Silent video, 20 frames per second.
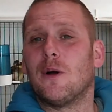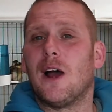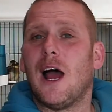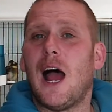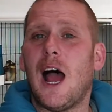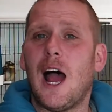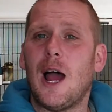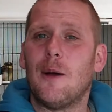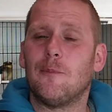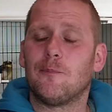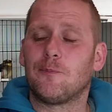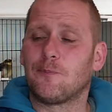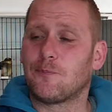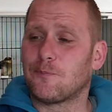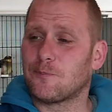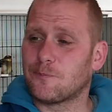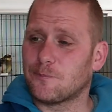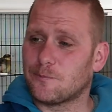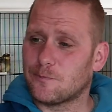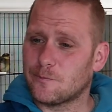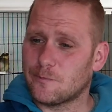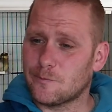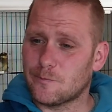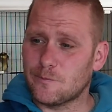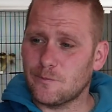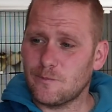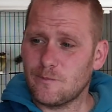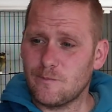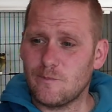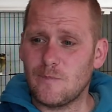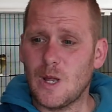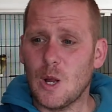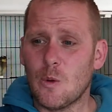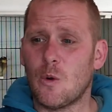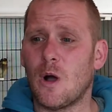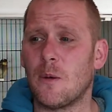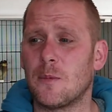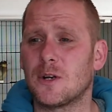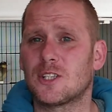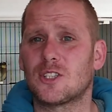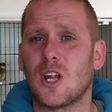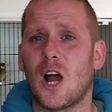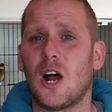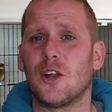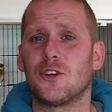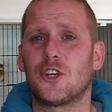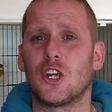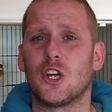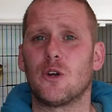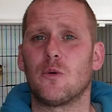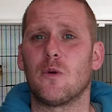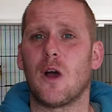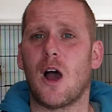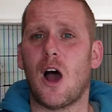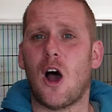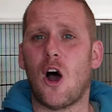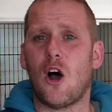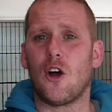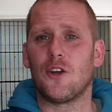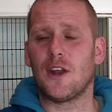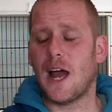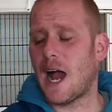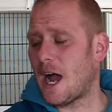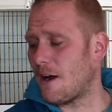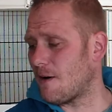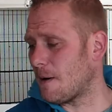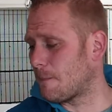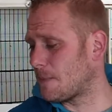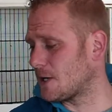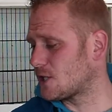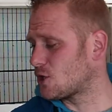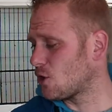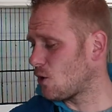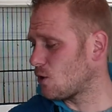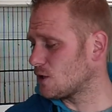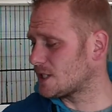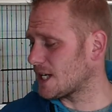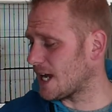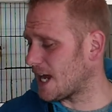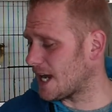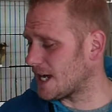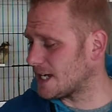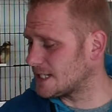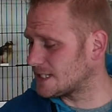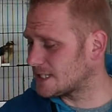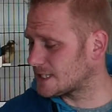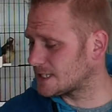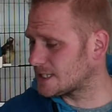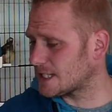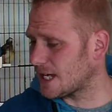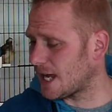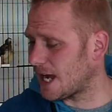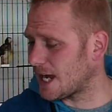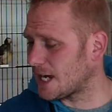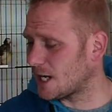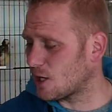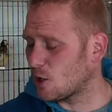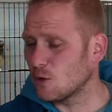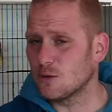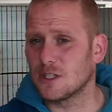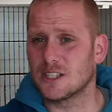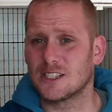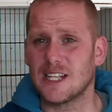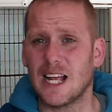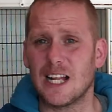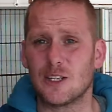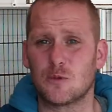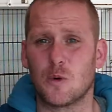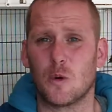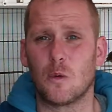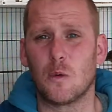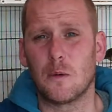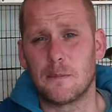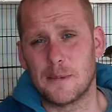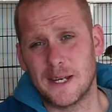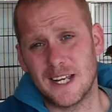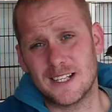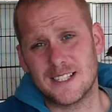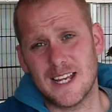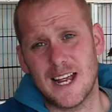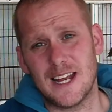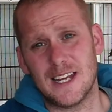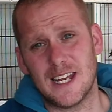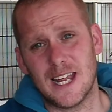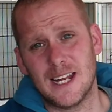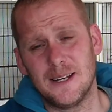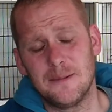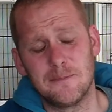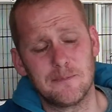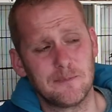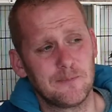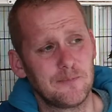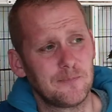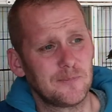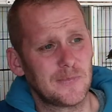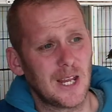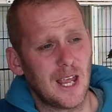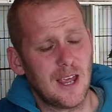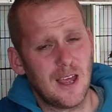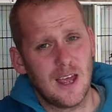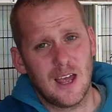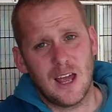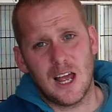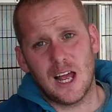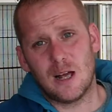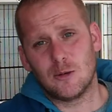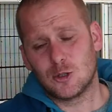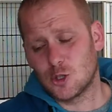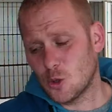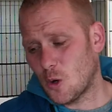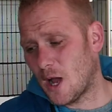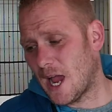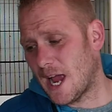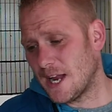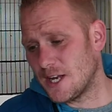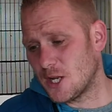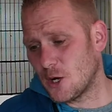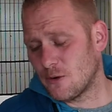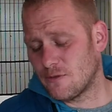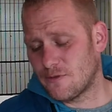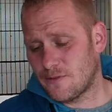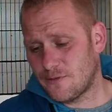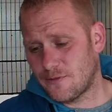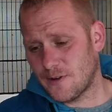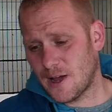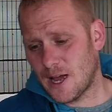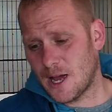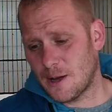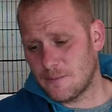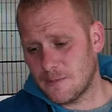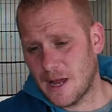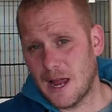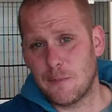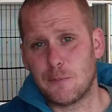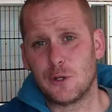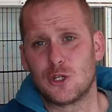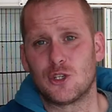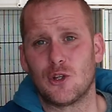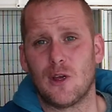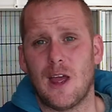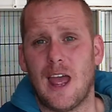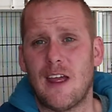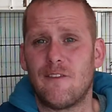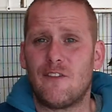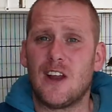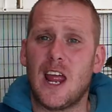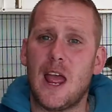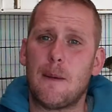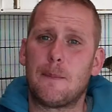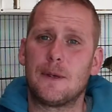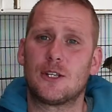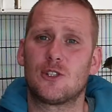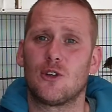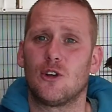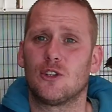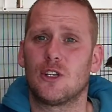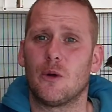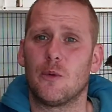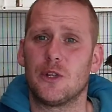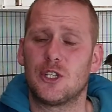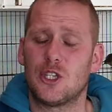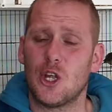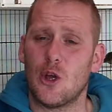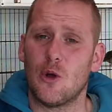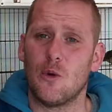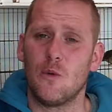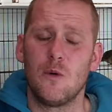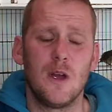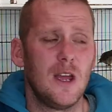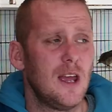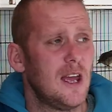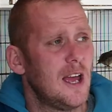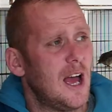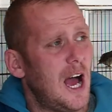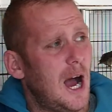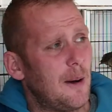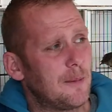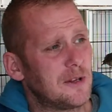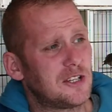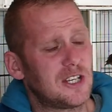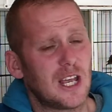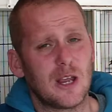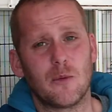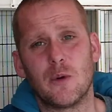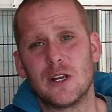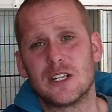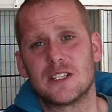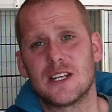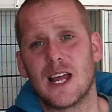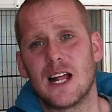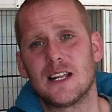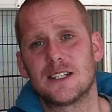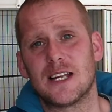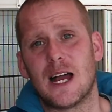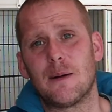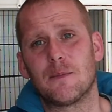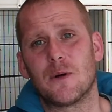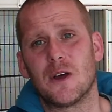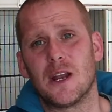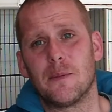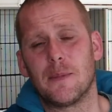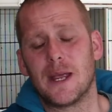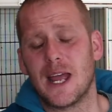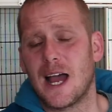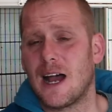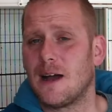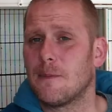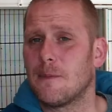Um, what I'm going to start and do on our episodes is include the sales that we'll be attending. Um, so at end of um, episode, every episode that we do, I'm going to tell you which sales I'm going to be at.